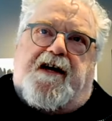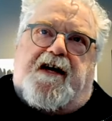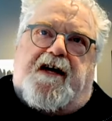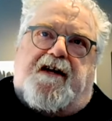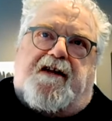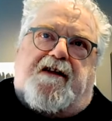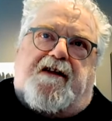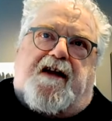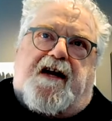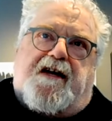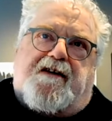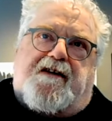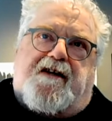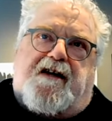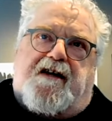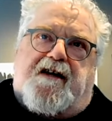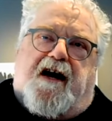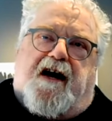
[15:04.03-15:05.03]
In the
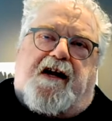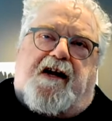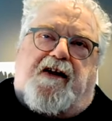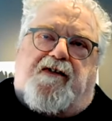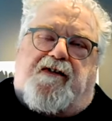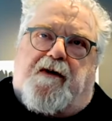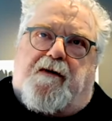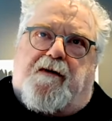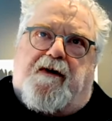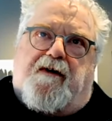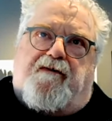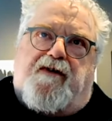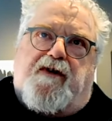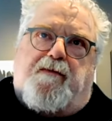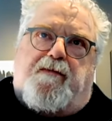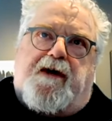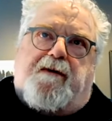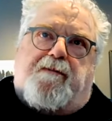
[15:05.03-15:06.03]
1990s, there were a
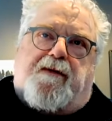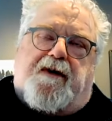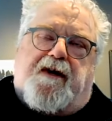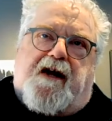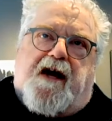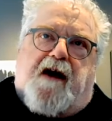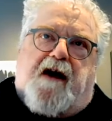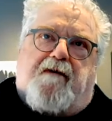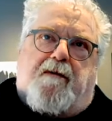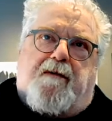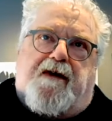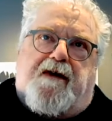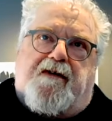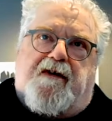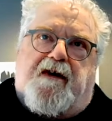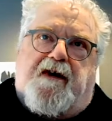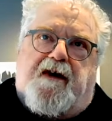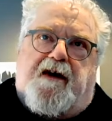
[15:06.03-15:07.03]
few people in
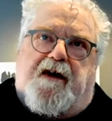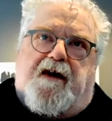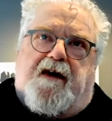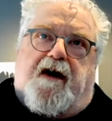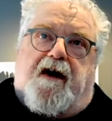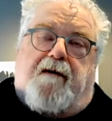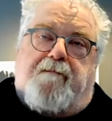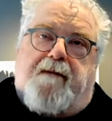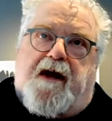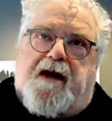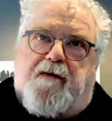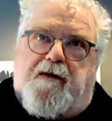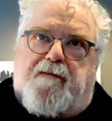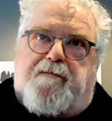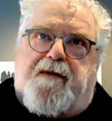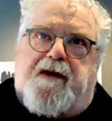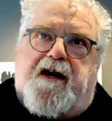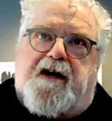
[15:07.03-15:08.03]
government, many
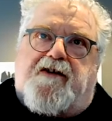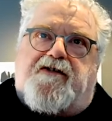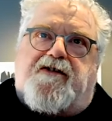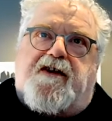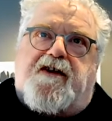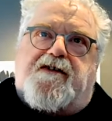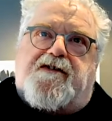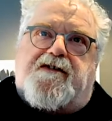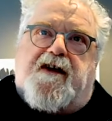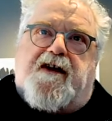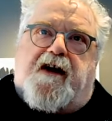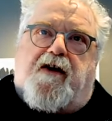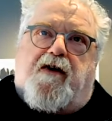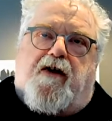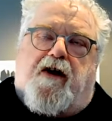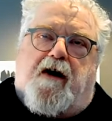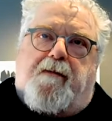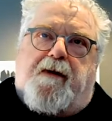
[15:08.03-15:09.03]
with PhDs in
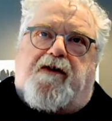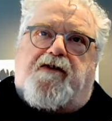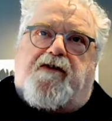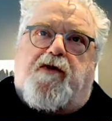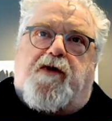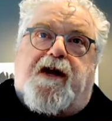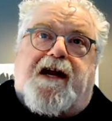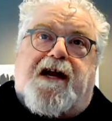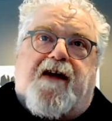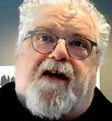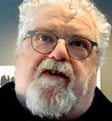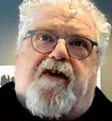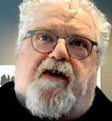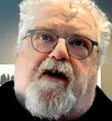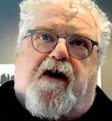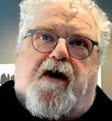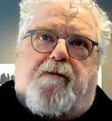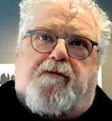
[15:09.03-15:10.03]
economics, who could get
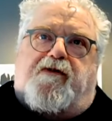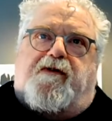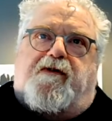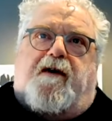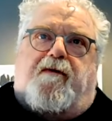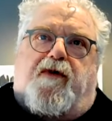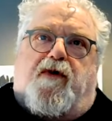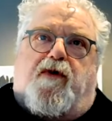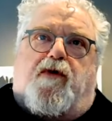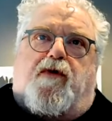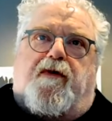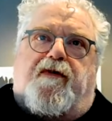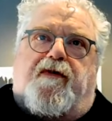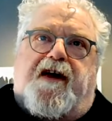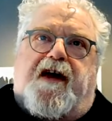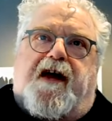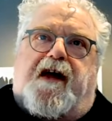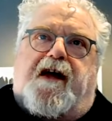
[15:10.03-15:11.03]
their arms around the whole
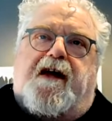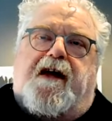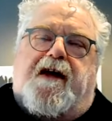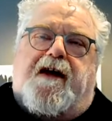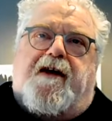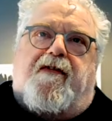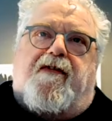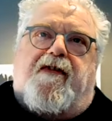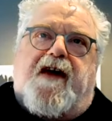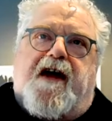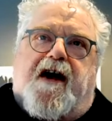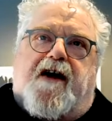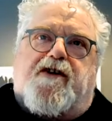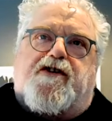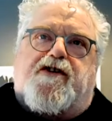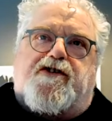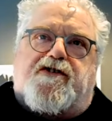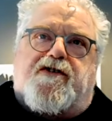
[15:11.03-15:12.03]
thing. They
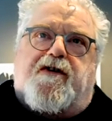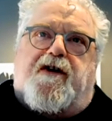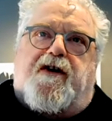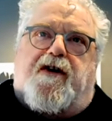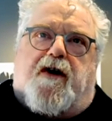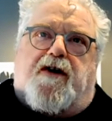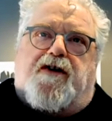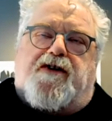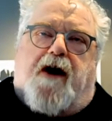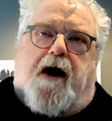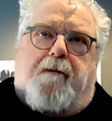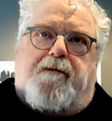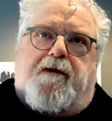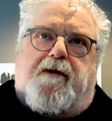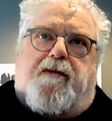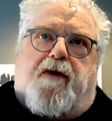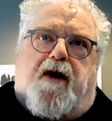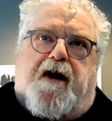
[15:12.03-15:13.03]
understood it all top
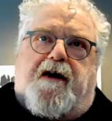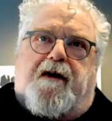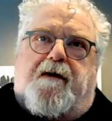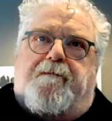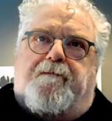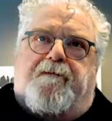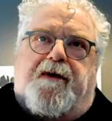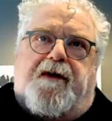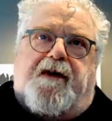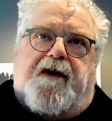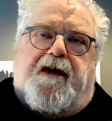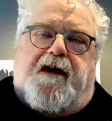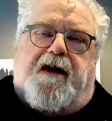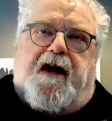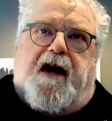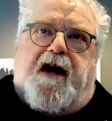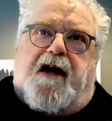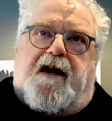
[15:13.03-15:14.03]
to bottom
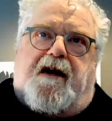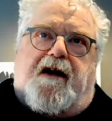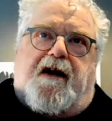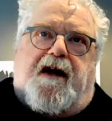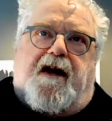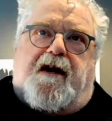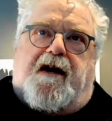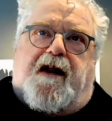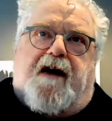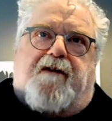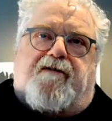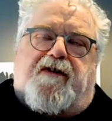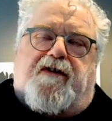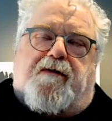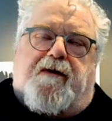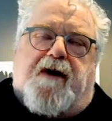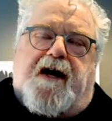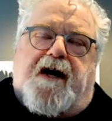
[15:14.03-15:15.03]
and left
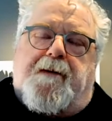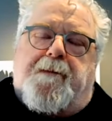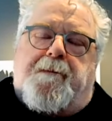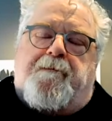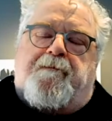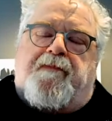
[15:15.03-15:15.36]
to right.